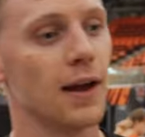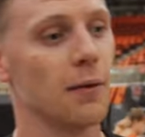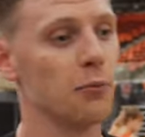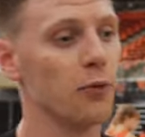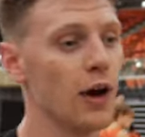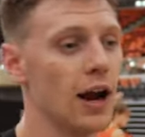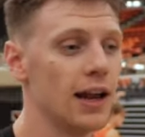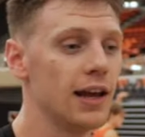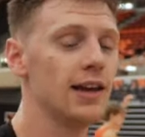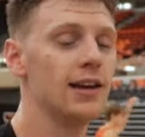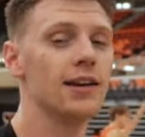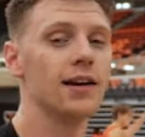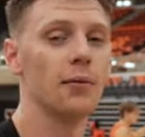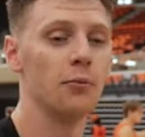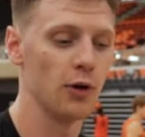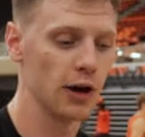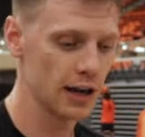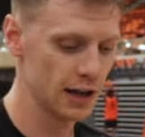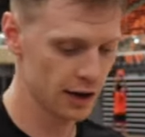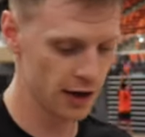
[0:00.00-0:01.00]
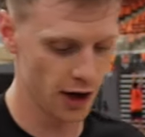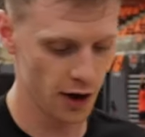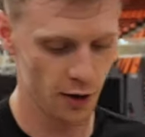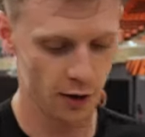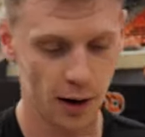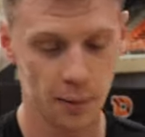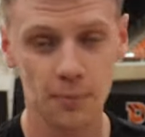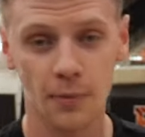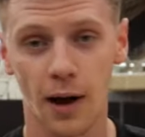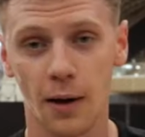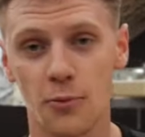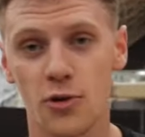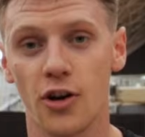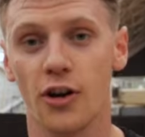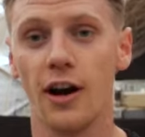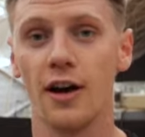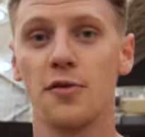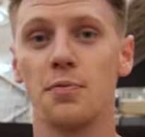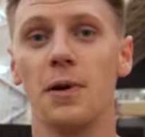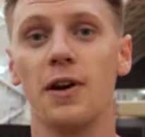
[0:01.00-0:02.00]
I'm ready. I'm ready to go. I'm, I'm
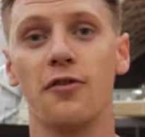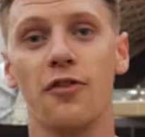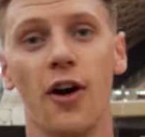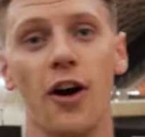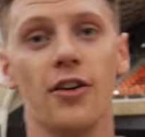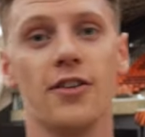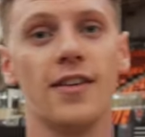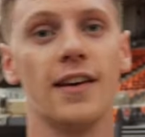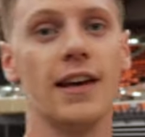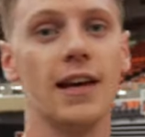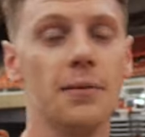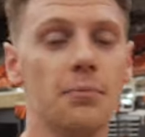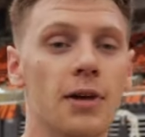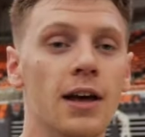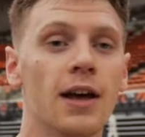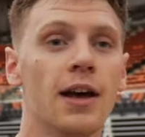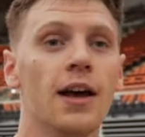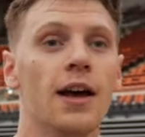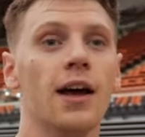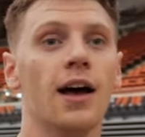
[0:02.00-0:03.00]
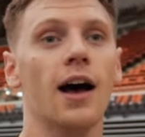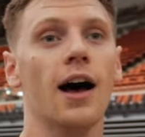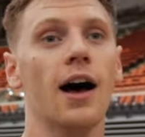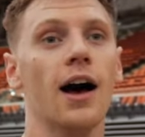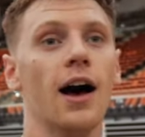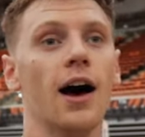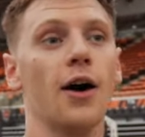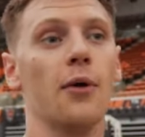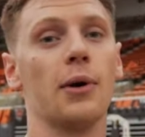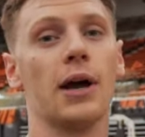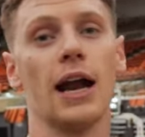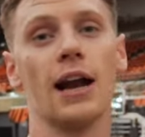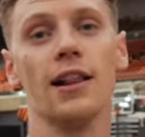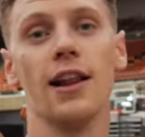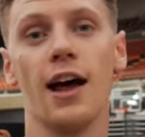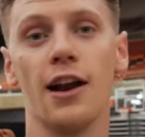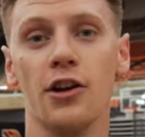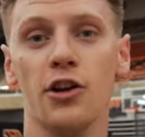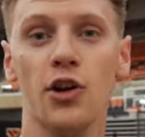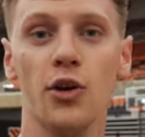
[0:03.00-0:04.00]
sure I speak for our team. Uh, we got a
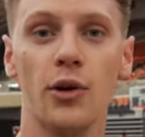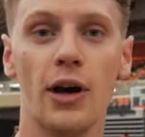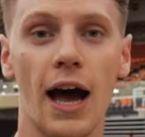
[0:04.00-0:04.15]
lot of new